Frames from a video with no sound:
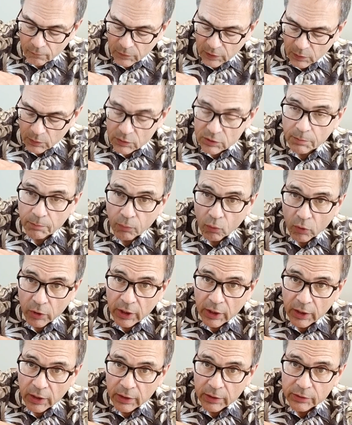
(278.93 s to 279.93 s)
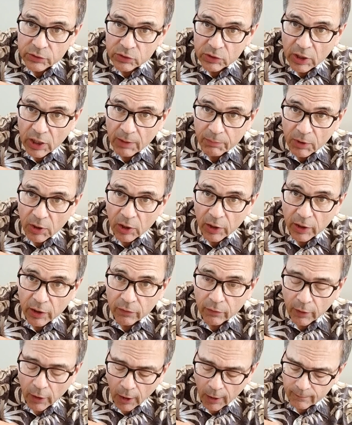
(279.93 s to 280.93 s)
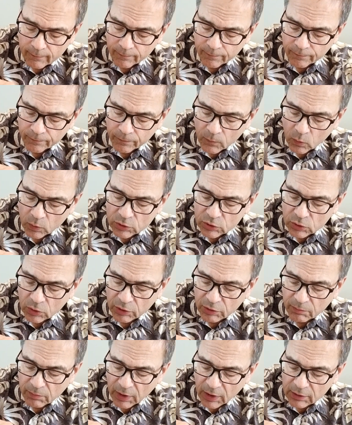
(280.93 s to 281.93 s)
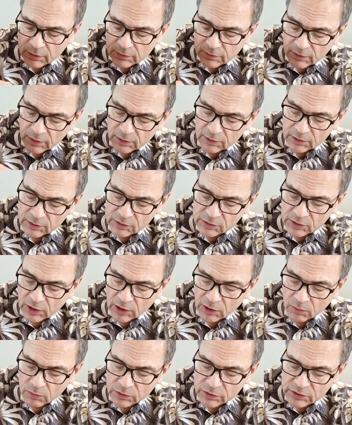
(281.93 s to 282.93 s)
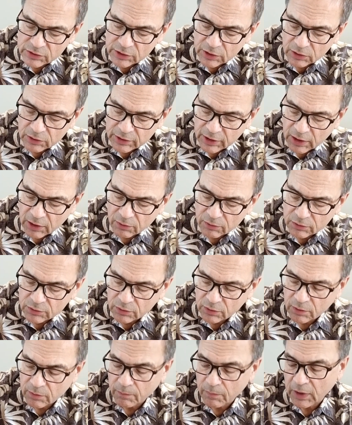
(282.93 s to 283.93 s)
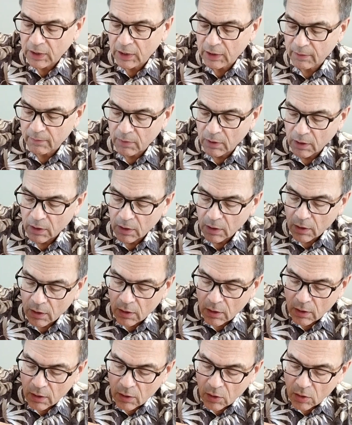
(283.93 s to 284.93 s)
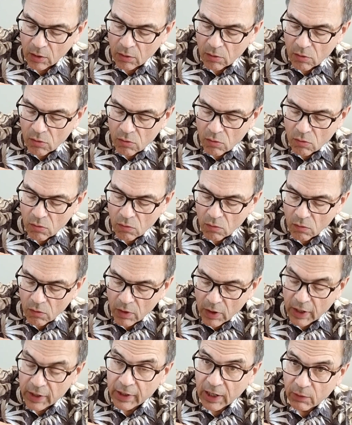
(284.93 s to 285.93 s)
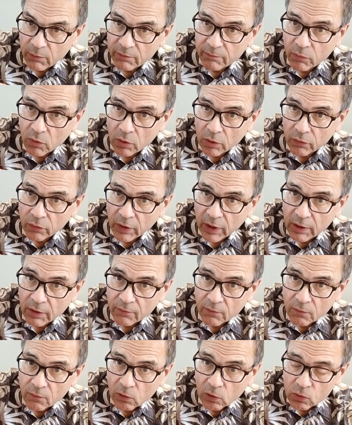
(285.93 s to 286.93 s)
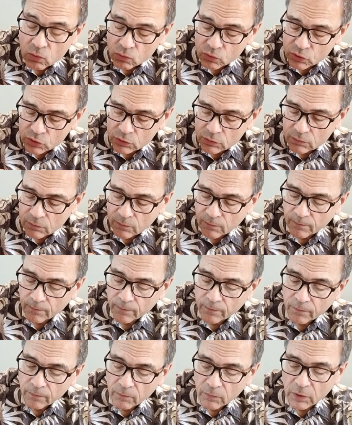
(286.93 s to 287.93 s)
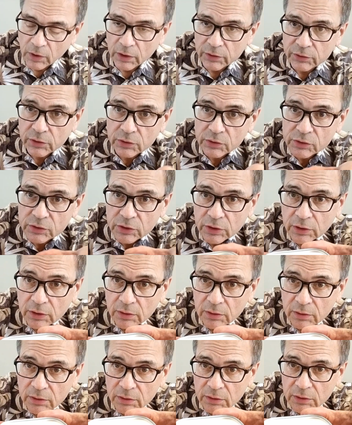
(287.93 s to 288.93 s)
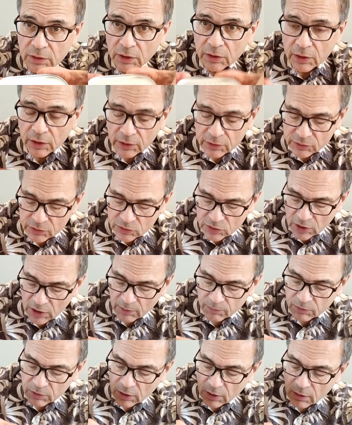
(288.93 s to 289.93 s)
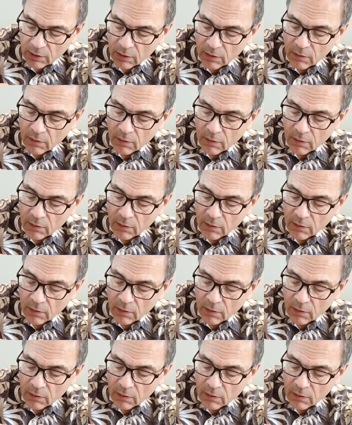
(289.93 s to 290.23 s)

There was a pre-snap click there, which only meant that this thing was sealed down to the bottom, and now we've broken that loose. But as you can see, nothing has snapped yet.